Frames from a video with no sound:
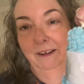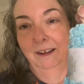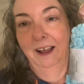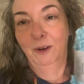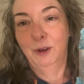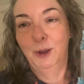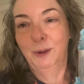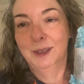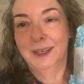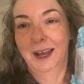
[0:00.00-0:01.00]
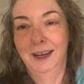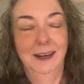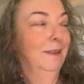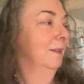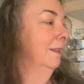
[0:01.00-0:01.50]
How cute is
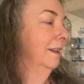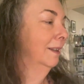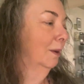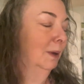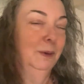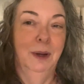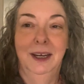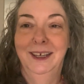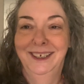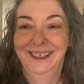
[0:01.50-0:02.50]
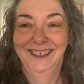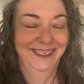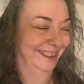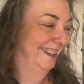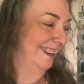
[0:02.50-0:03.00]
that? So anyway,
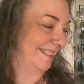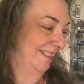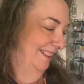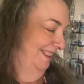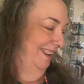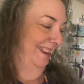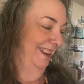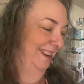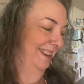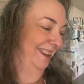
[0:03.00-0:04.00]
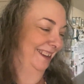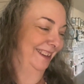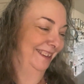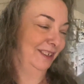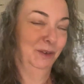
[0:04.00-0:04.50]
I
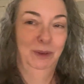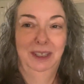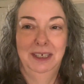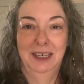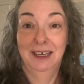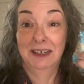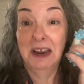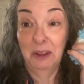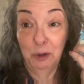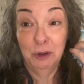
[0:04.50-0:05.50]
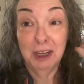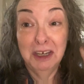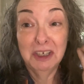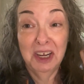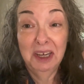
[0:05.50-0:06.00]
don't really need another
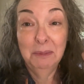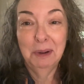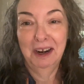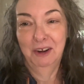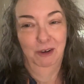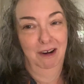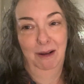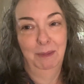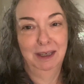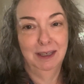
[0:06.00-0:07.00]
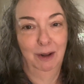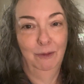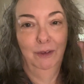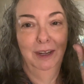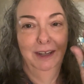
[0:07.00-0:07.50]
keychain, but I couldn't help myself.